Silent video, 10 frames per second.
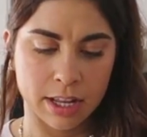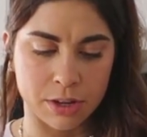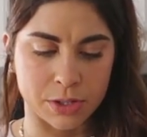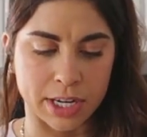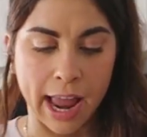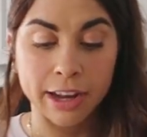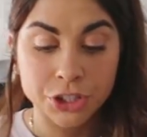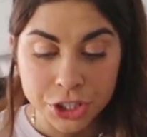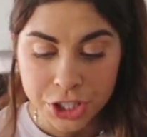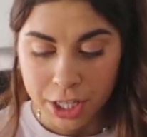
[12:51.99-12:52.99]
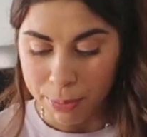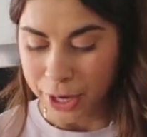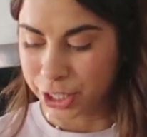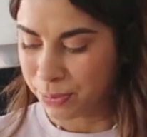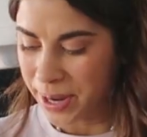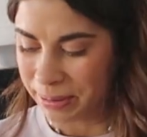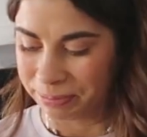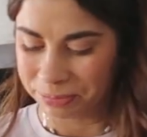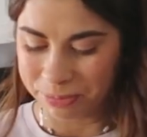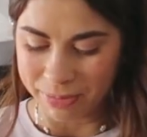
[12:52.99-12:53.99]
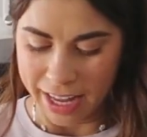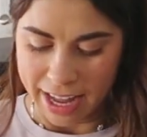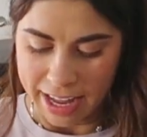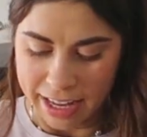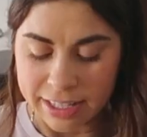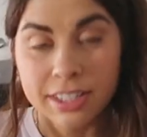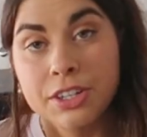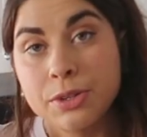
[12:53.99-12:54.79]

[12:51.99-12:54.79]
Use an extra sheet of parchment and